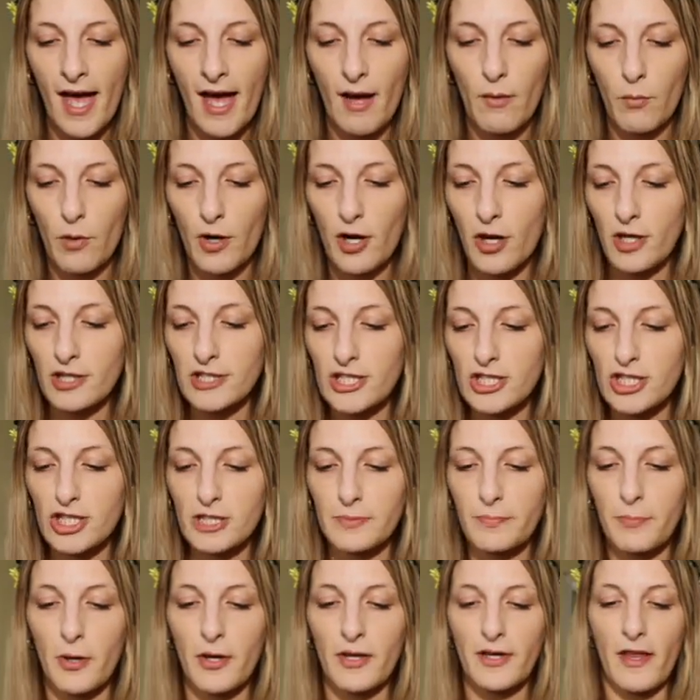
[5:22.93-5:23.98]
And we're gonna
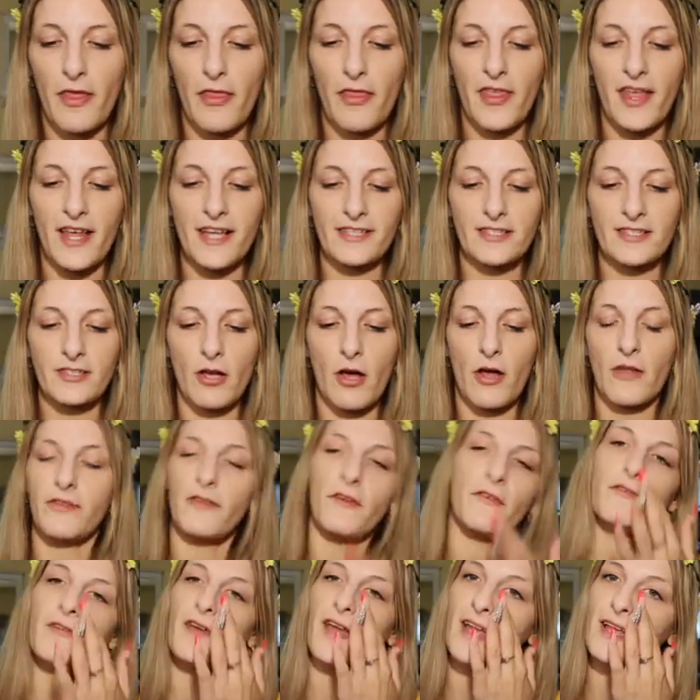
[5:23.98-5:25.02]
just put this on
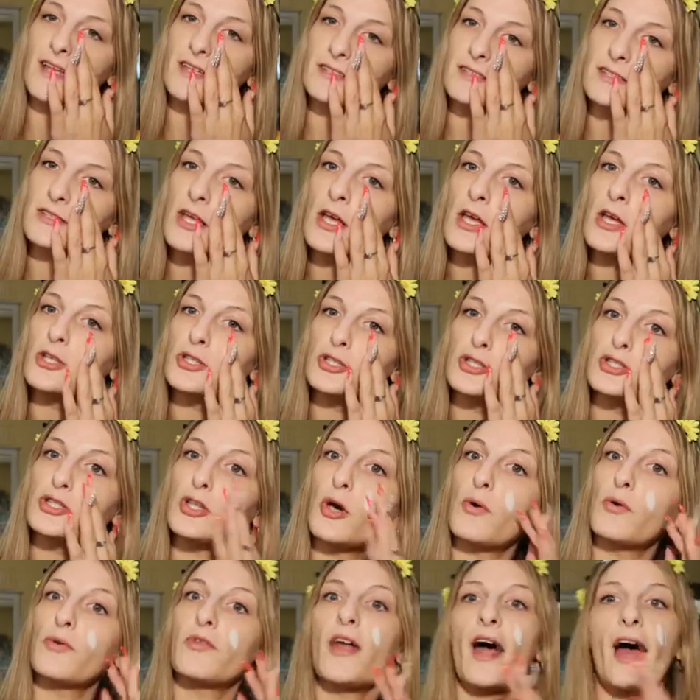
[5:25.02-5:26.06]
the face
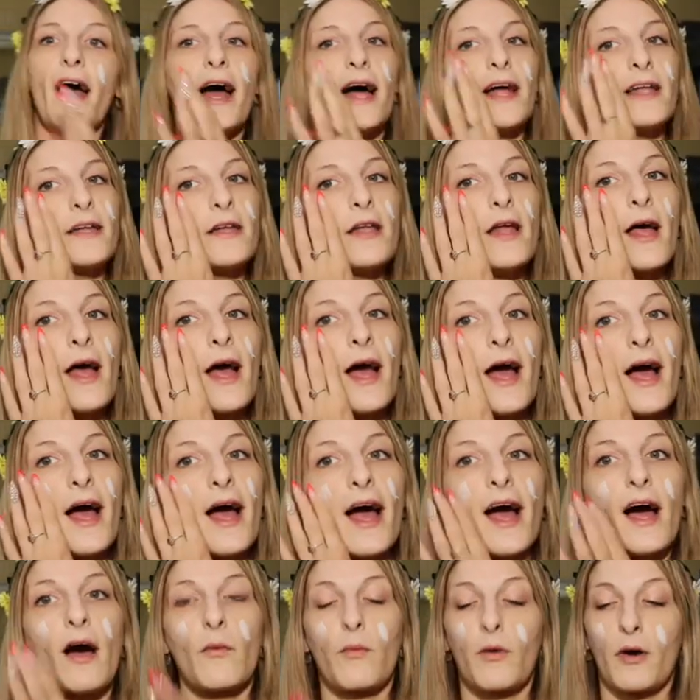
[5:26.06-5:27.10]
so that
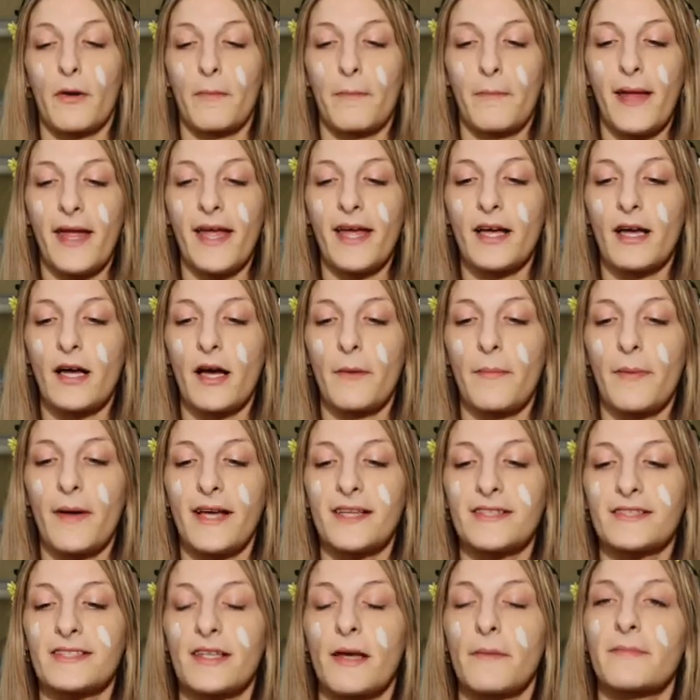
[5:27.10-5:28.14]
our makeup
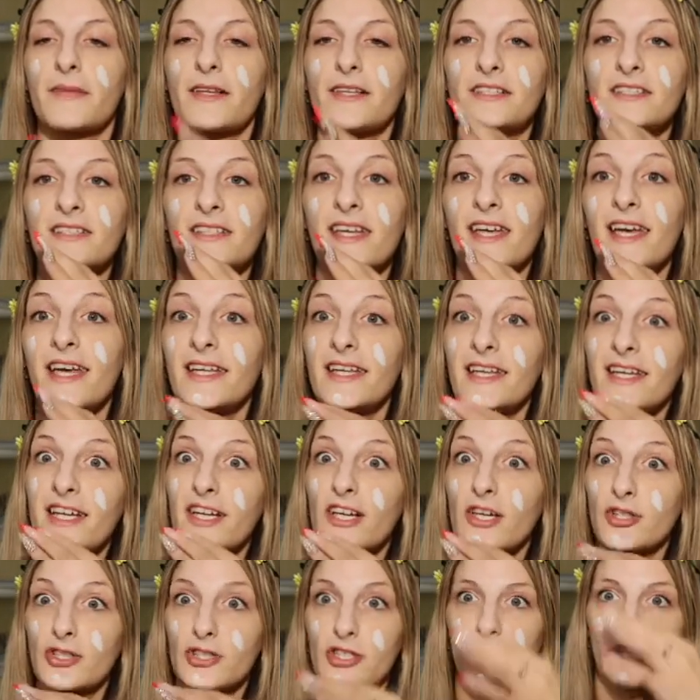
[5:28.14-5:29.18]
has something to
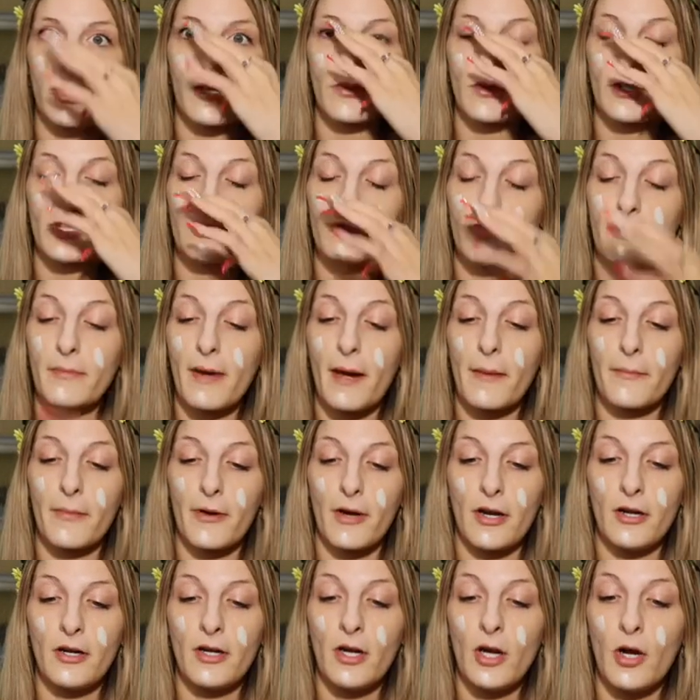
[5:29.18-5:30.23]
adhere to. Because
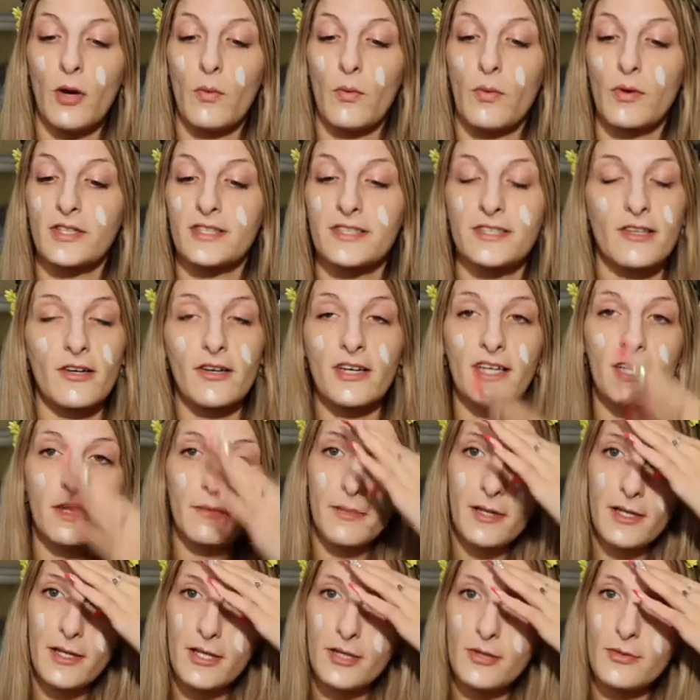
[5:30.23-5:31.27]
remember, we're still gonna
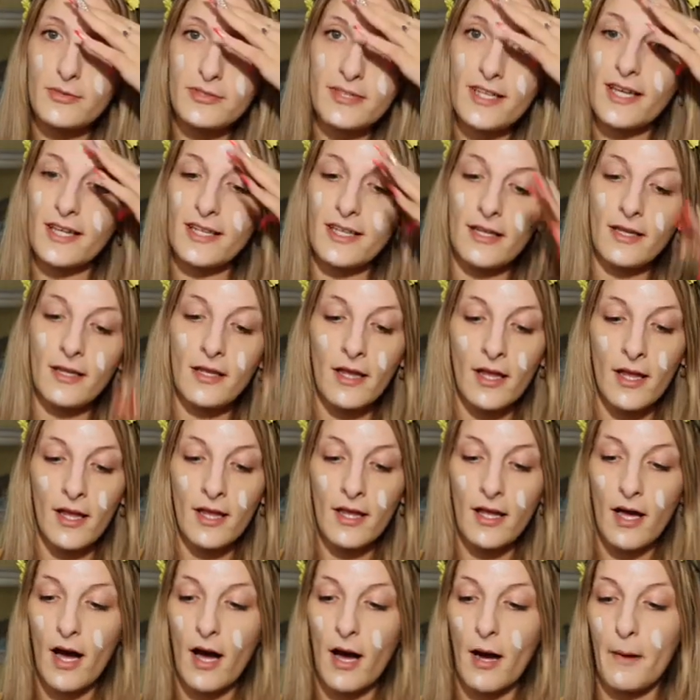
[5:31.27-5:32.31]
be using
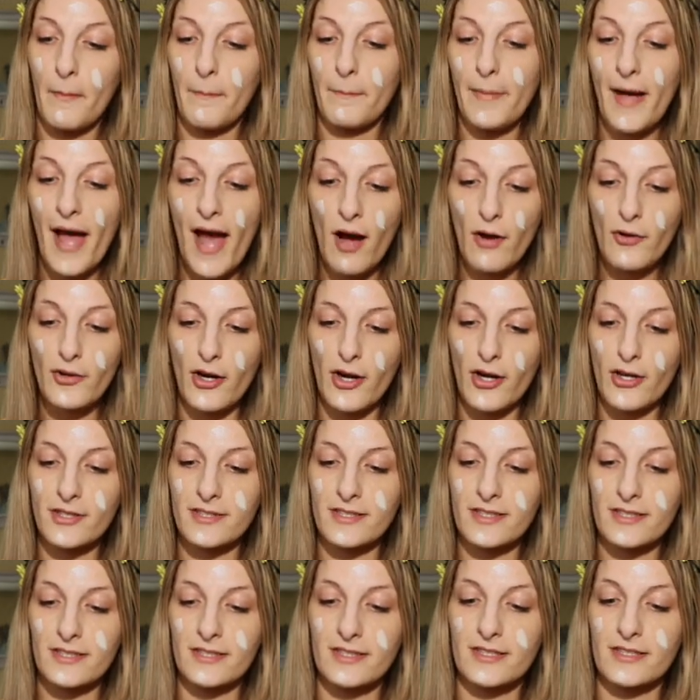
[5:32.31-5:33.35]
um,
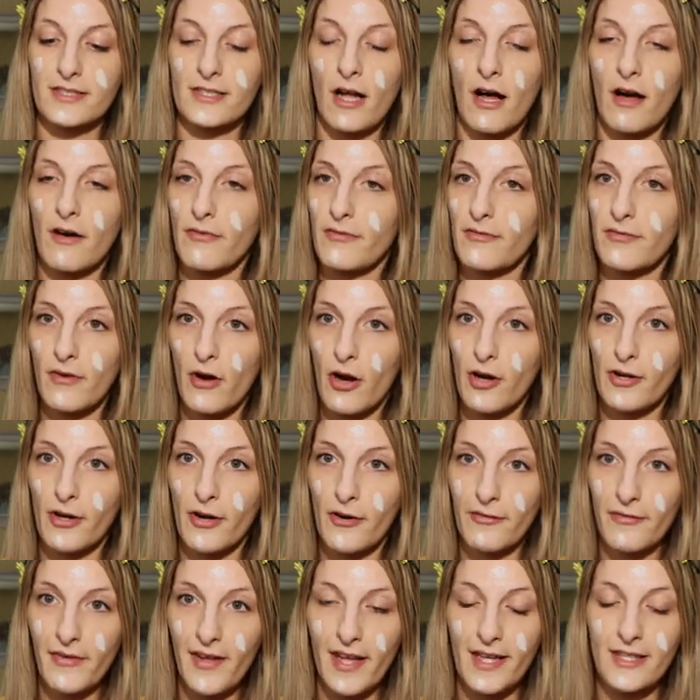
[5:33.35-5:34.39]
powders and stuff on
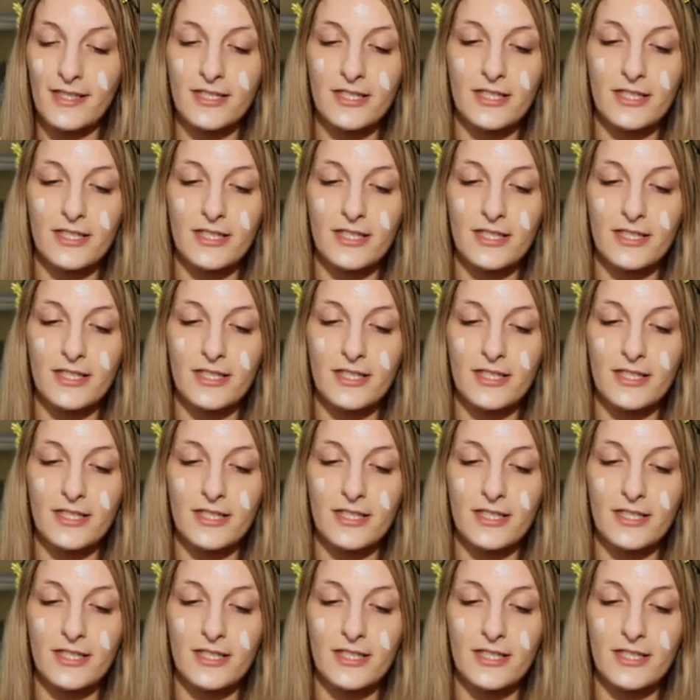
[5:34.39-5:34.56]
our face.